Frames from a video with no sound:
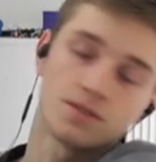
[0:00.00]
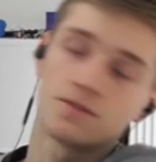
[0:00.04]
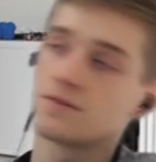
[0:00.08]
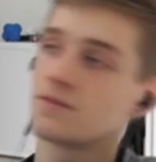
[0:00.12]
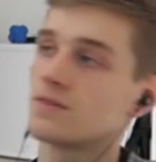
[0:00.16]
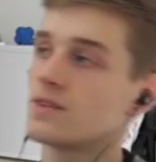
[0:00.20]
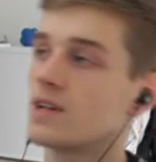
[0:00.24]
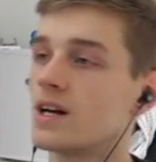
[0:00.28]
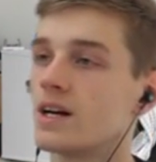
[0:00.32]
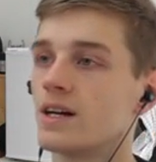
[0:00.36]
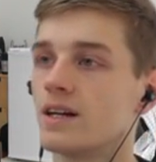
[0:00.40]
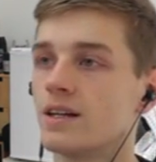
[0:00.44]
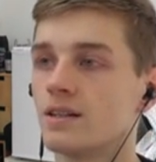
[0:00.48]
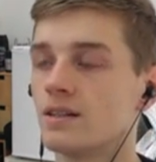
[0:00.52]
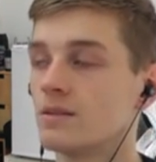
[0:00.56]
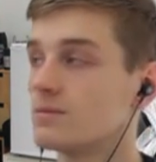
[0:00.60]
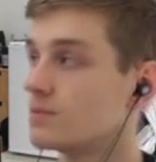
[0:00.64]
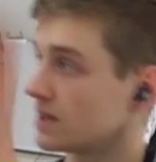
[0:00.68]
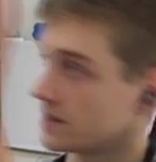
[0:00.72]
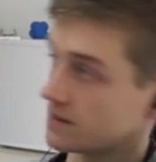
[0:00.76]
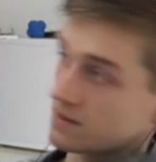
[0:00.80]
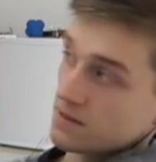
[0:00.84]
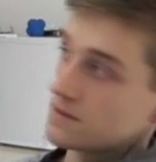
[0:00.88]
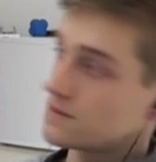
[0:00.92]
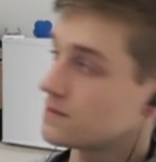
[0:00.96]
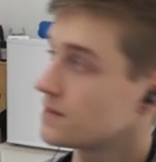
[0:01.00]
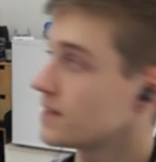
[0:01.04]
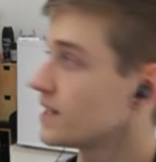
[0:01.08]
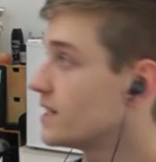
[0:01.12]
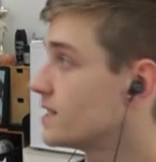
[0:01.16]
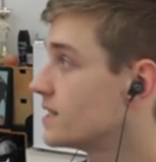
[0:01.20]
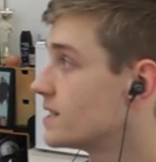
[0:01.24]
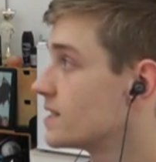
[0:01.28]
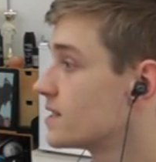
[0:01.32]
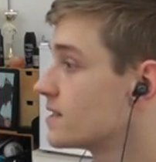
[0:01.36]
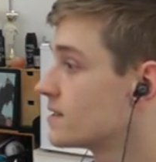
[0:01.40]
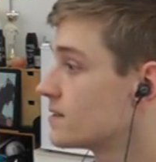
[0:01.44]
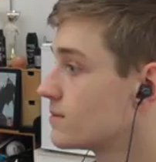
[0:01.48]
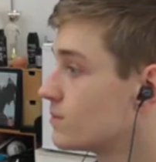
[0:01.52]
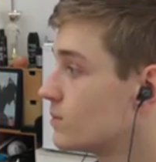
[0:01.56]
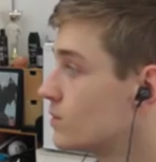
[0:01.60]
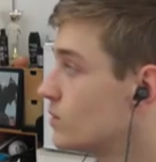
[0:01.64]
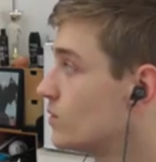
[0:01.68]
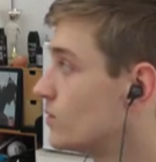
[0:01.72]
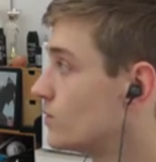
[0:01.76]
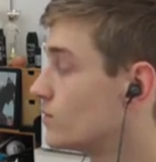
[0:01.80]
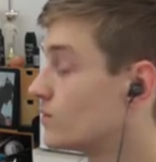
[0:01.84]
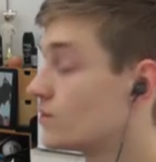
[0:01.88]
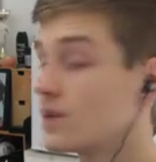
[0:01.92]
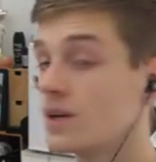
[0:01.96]
does a fly in my face.
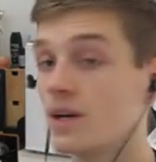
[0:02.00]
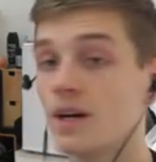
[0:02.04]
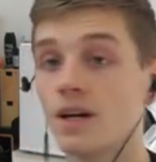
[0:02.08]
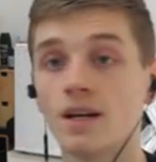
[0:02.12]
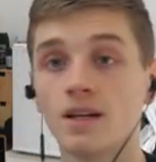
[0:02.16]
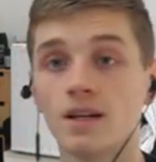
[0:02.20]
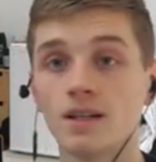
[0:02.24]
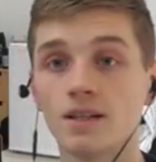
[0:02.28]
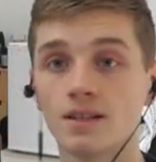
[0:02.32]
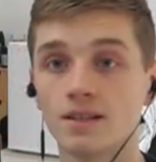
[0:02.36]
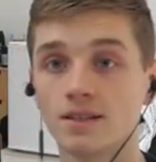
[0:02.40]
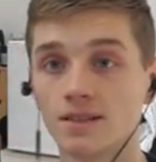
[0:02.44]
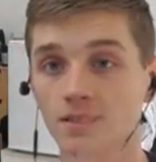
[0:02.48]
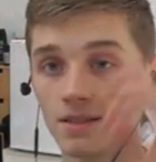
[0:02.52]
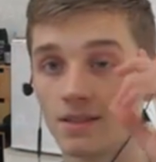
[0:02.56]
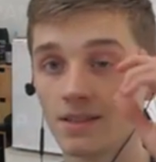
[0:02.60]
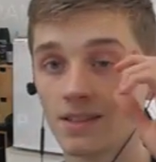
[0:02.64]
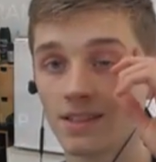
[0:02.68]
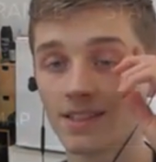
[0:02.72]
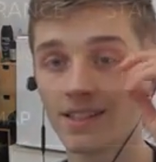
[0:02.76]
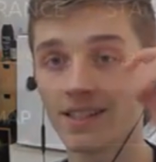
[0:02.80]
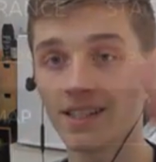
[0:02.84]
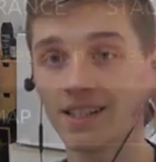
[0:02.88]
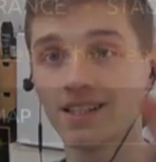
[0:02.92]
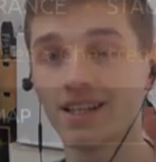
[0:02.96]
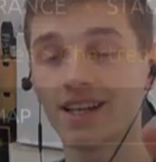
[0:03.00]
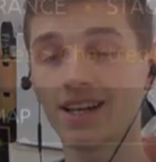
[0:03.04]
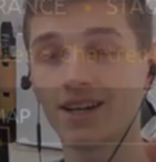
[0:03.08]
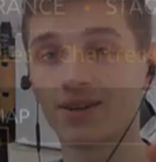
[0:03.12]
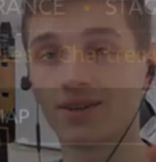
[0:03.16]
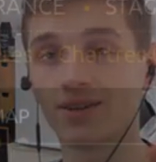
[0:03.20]
Move. See you